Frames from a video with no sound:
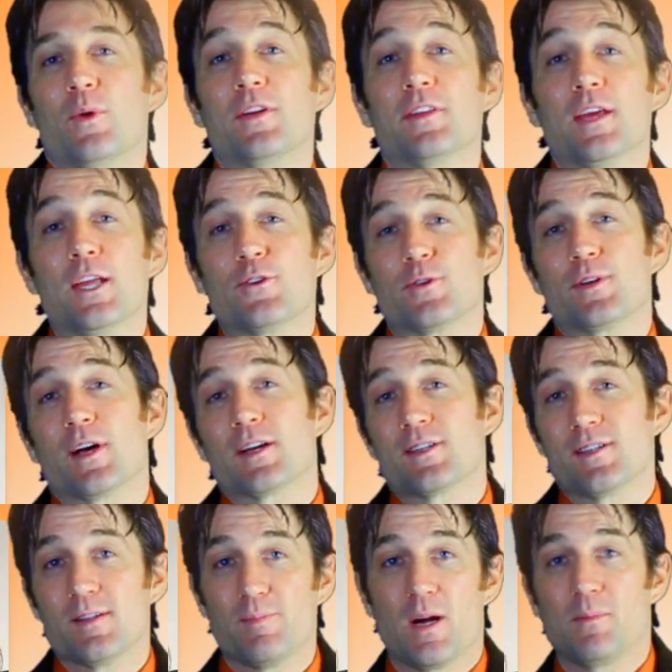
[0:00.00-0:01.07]
With
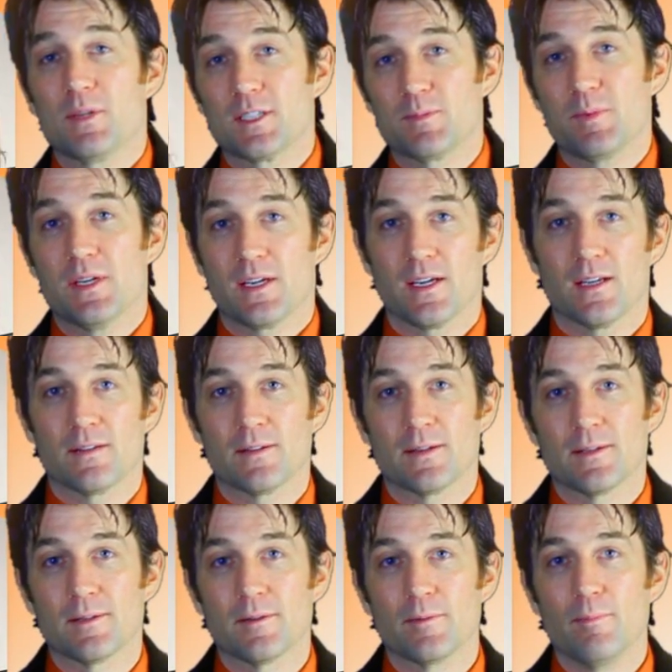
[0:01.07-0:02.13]
Introduction to Public Speaking,
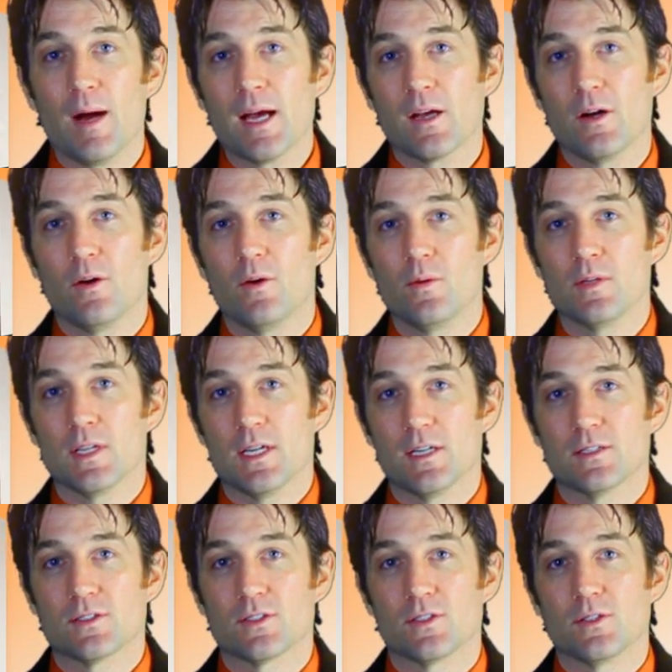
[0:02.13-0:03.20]
my goal
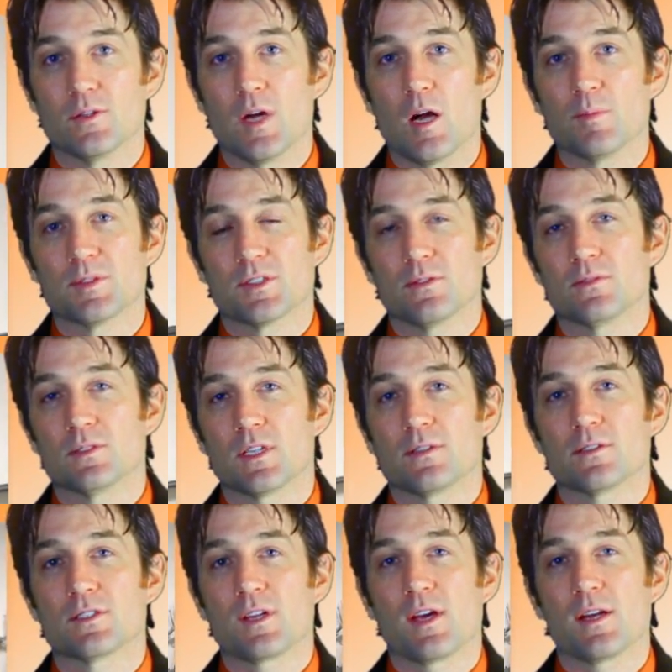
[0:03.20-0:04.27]
is to help students
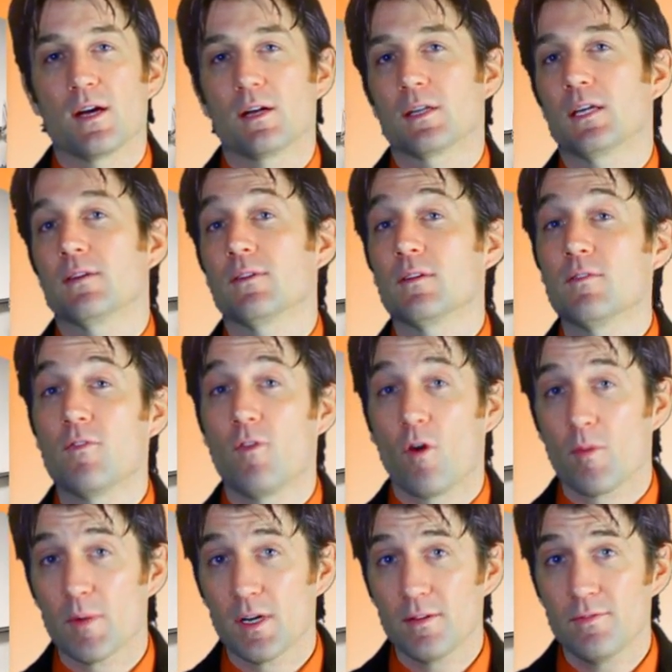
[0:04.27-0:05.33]
understand how to give
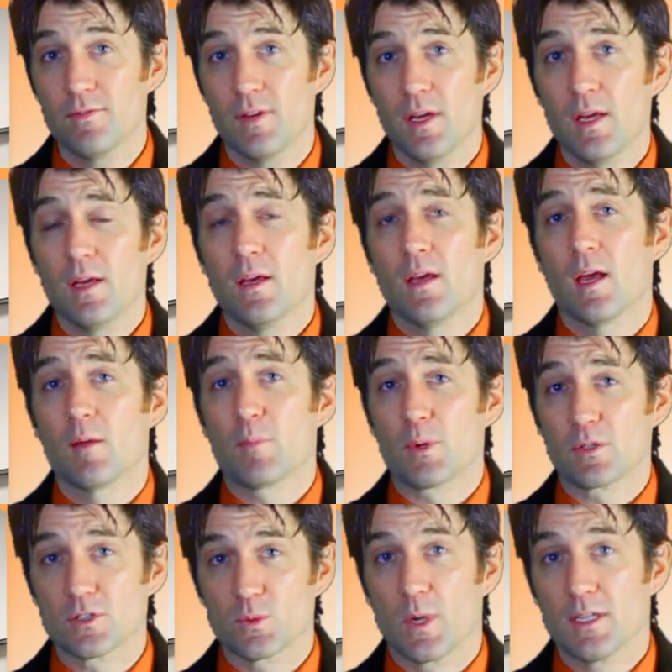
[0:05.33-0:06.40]
informative and
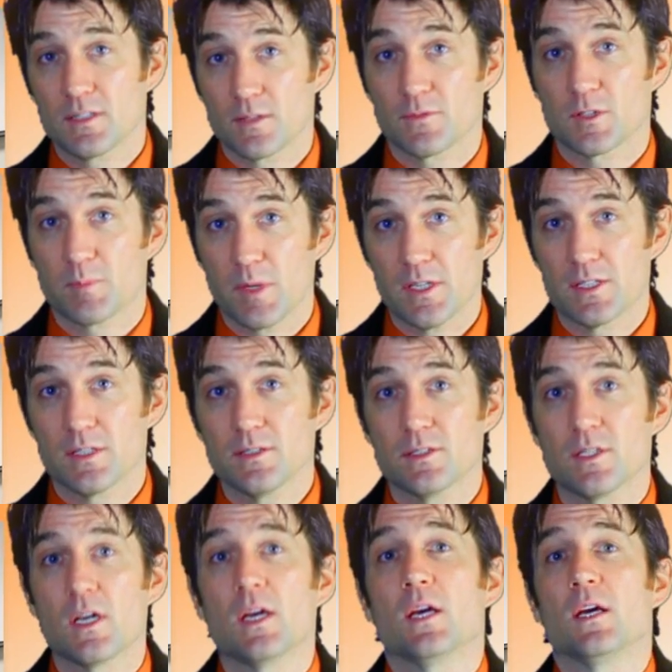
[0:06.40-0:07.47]
persuasive
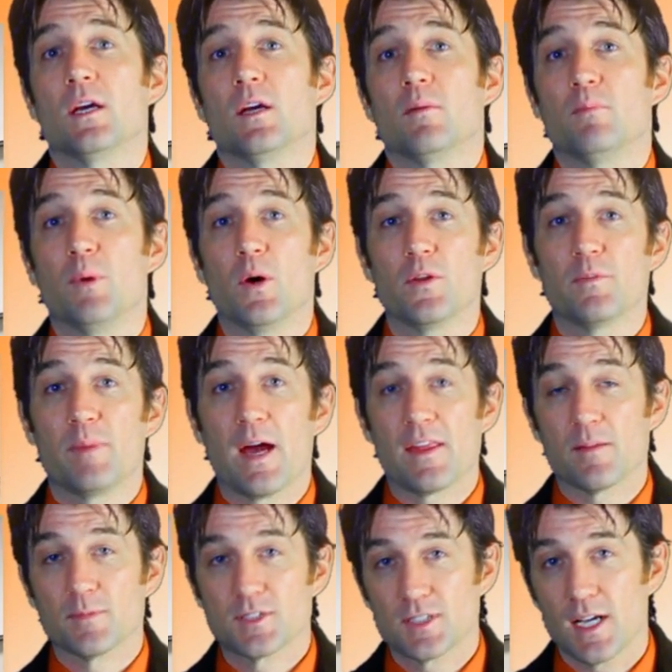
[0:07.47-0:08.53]
speeches, both by
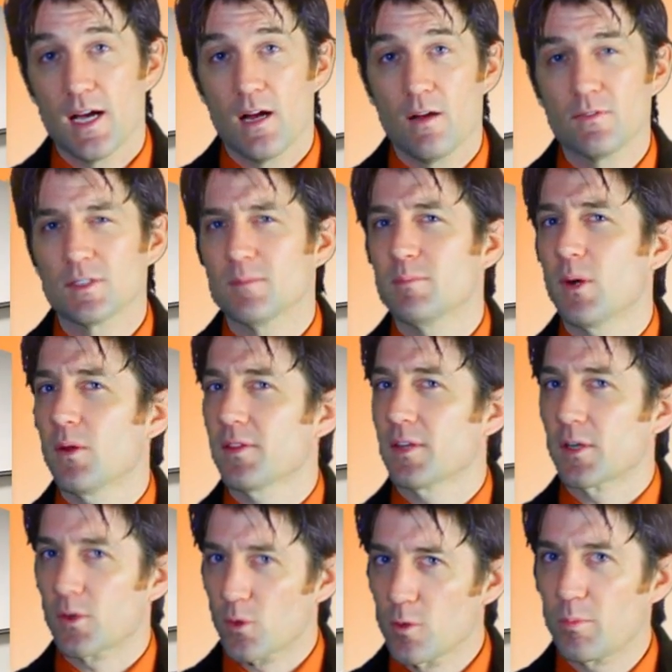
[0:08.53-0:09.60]
themselves and both
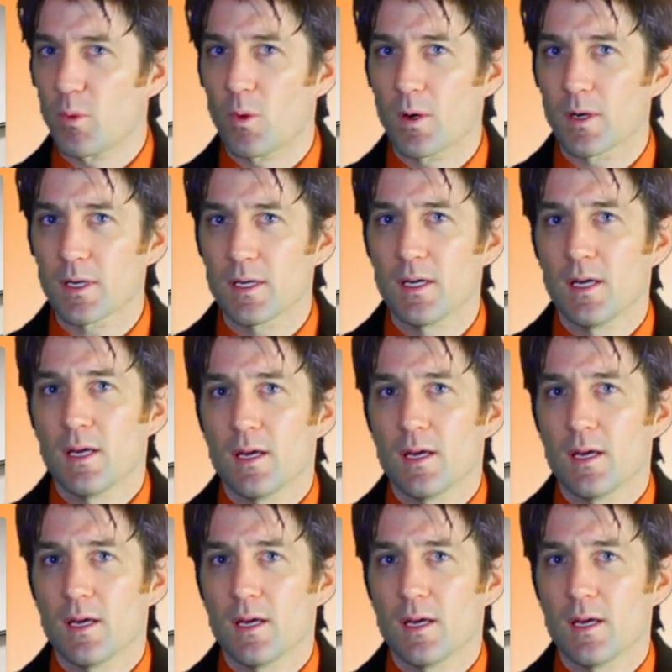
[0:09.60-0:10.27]
in group work.